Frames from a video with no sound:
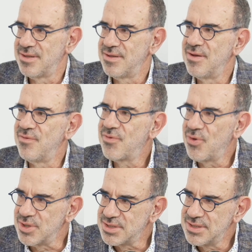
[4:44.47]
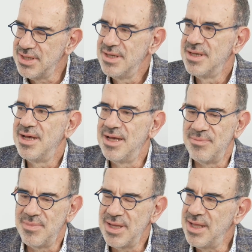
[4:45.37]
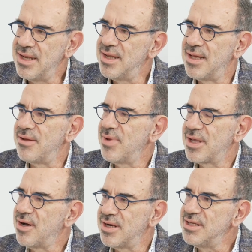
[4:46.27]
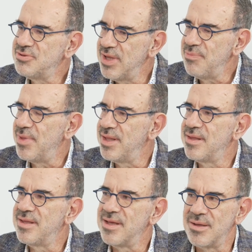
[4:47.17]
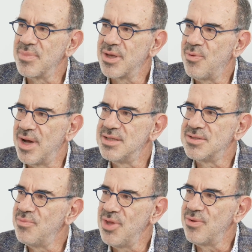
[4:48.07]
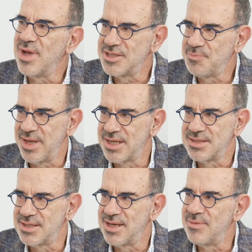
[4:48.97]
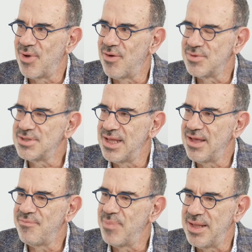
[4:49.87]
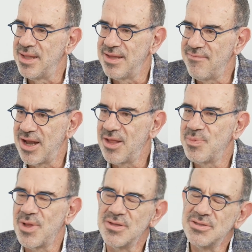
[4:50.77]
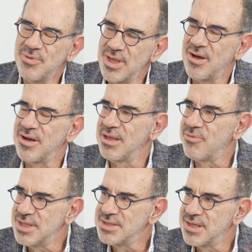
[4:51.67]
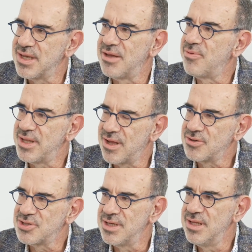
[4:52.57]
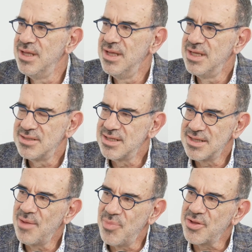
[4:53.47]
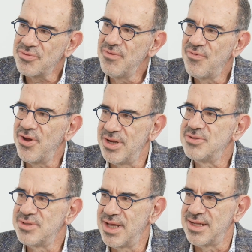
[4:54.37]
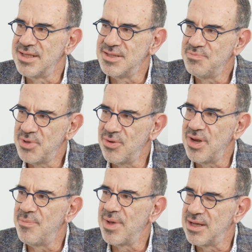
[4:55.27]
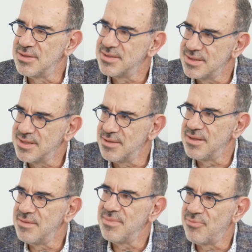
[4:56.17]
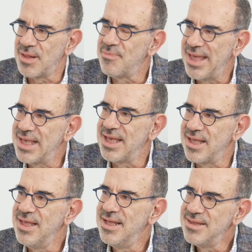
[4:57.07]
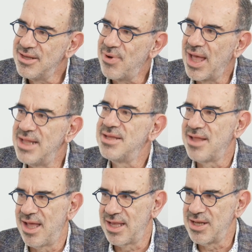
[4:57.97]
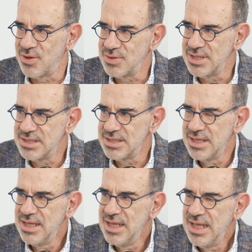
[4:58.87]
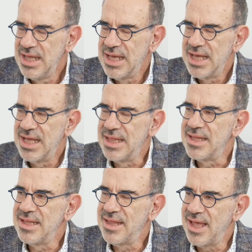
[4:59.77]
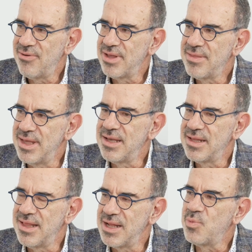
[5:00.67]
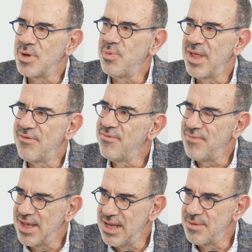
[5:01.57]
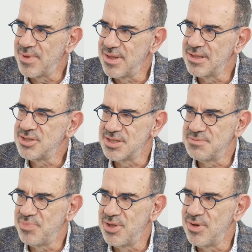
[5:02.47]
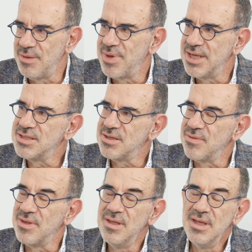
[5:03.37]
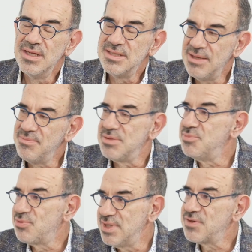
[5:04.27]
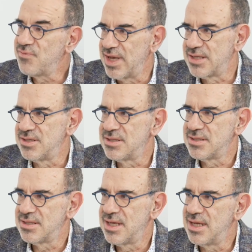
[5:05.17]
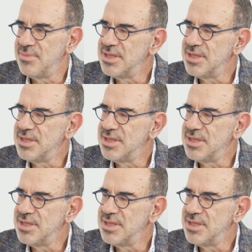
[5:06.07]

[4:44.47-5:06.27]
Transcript: Yeah, to of the course. diagnostic. Okay. Um, in uh, regarding treatment, um, quite some new mm-hmm. aspects um, obviously have been developed, also yeah. regarding risk uh, reduction. So I'm not referring to that. It's to purely about the while making the, the right diagnosis. Mm-hmm. And there, I think that what we have available, just purely based on symptoms, risk factors, mm-hmm.